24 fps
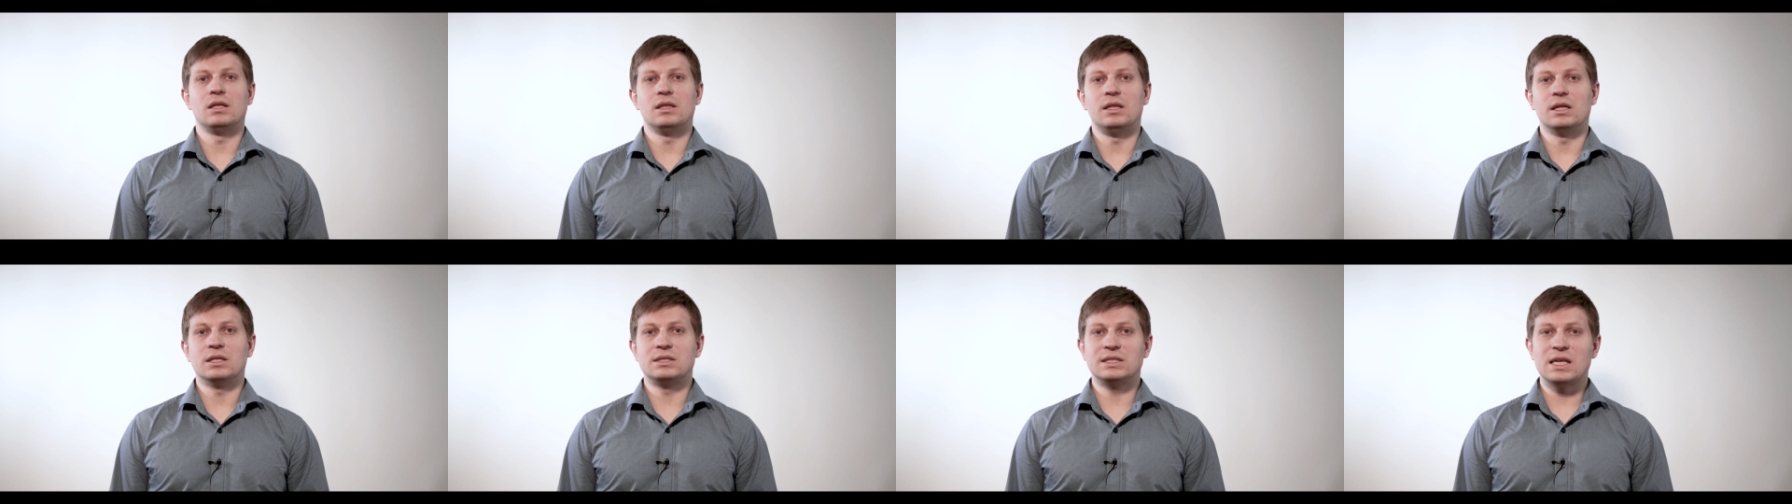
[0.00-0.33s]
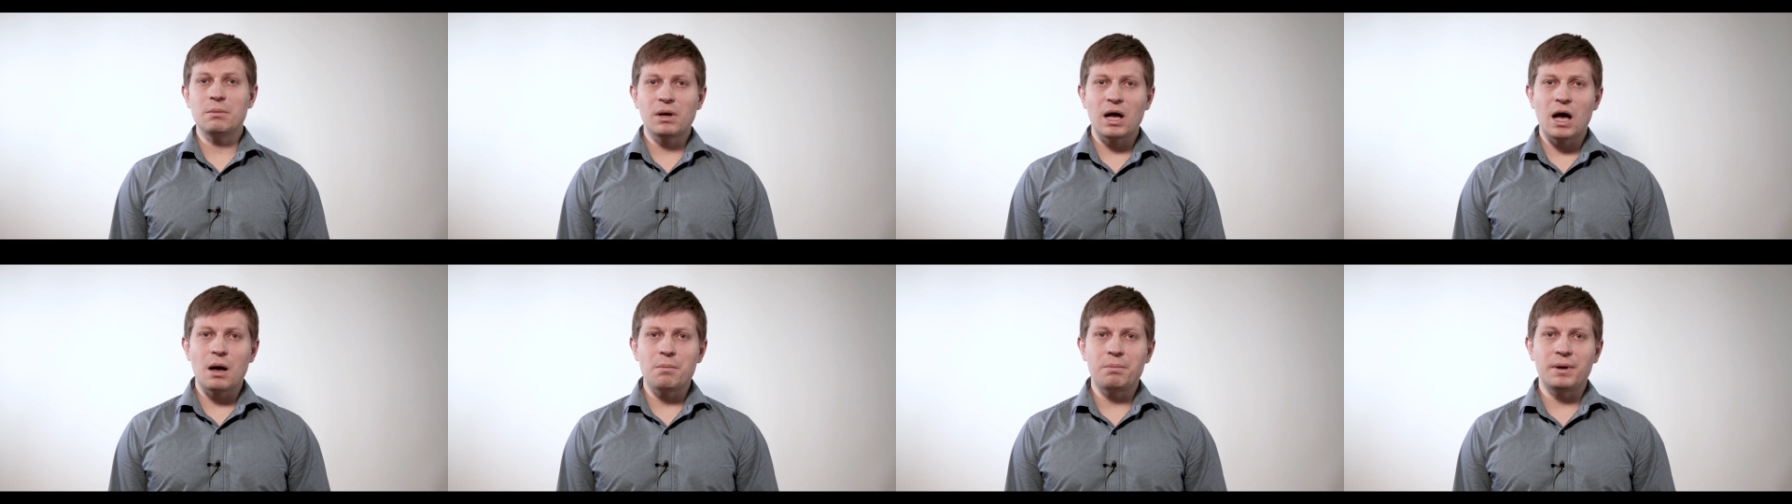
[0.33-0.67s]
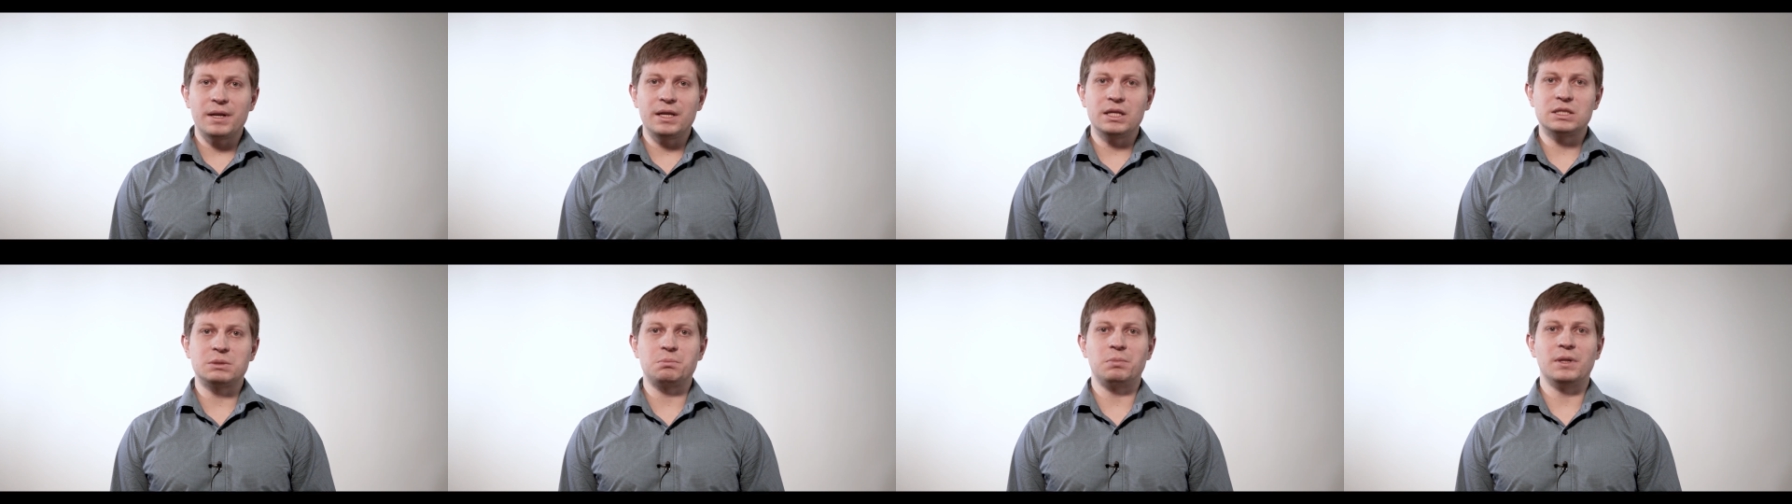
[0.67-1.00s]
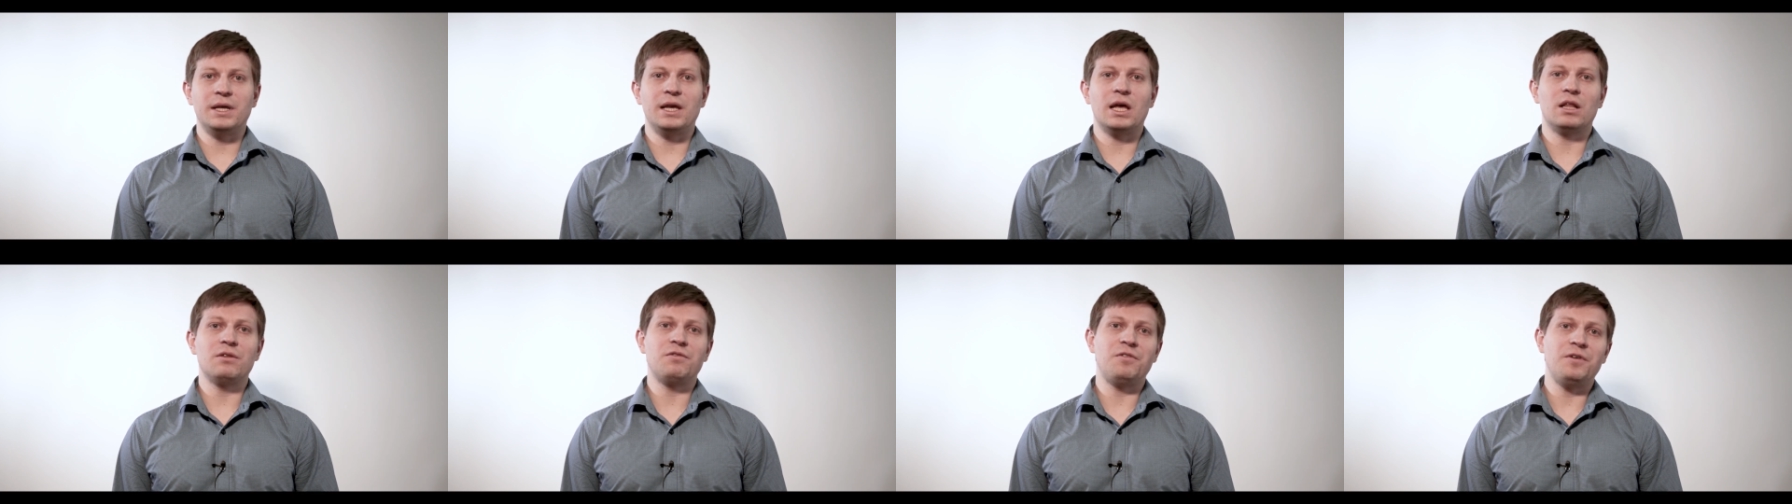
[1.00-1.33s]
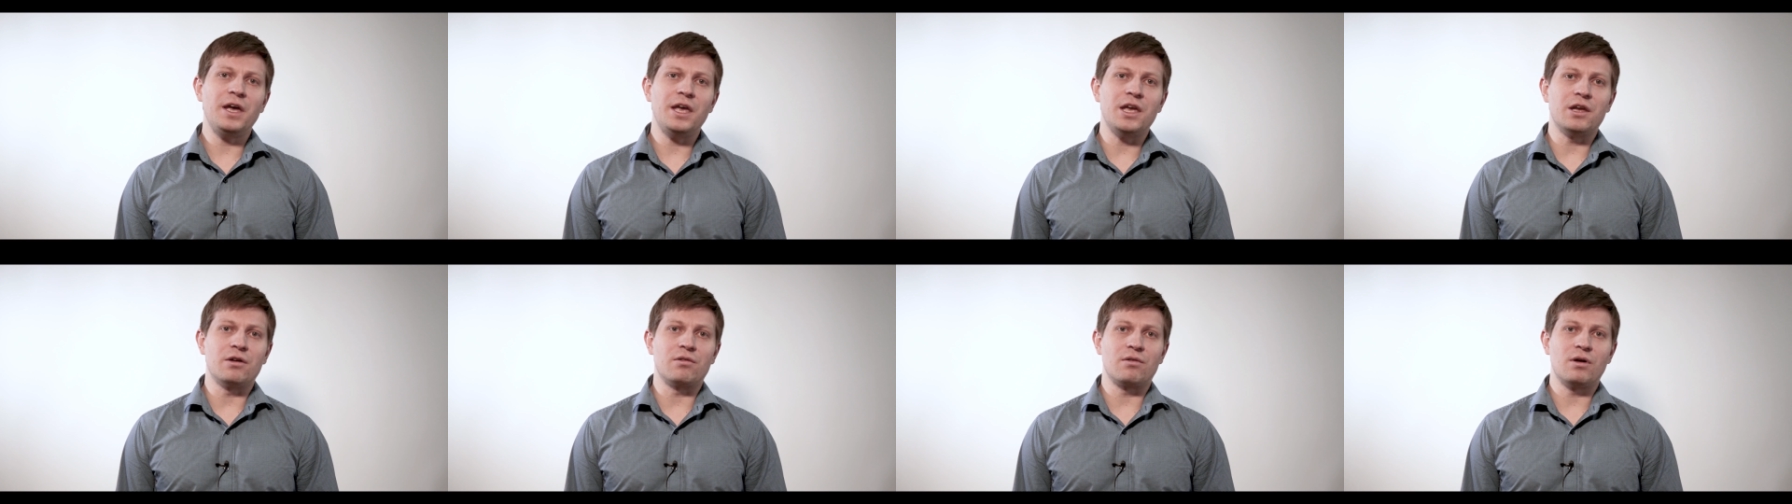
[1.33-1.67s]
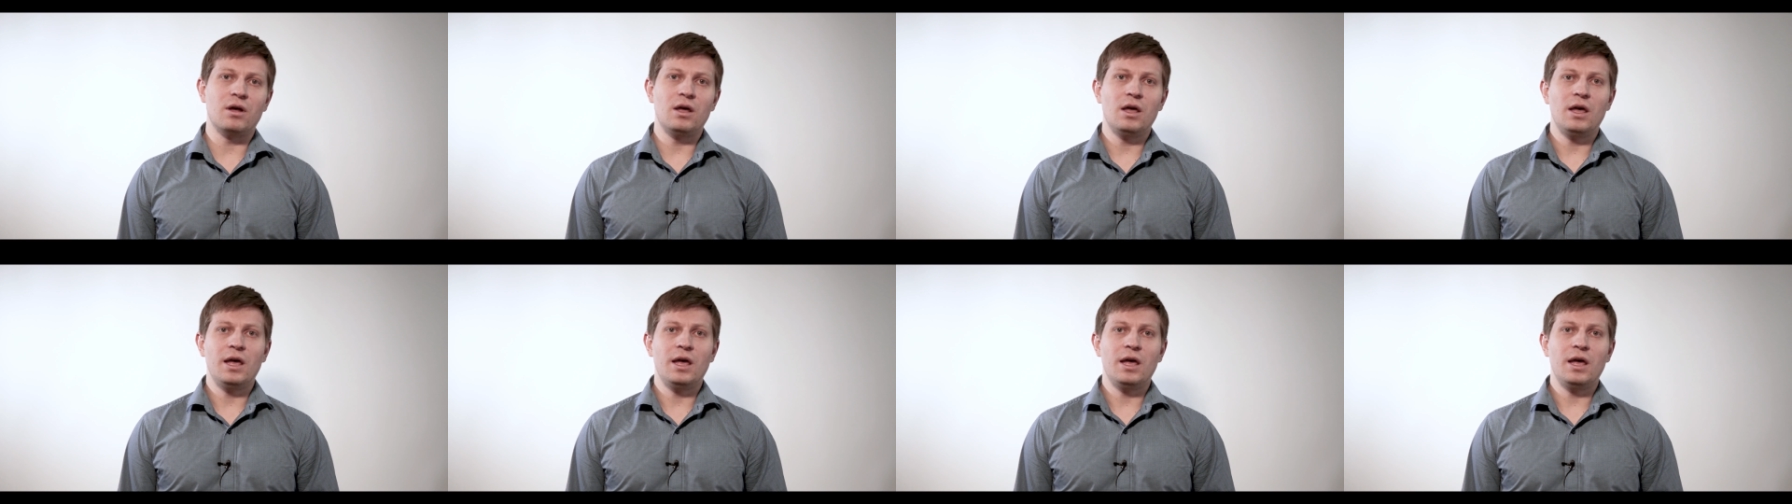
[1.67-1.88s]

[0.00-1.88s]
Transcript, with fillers: that some companies play unfair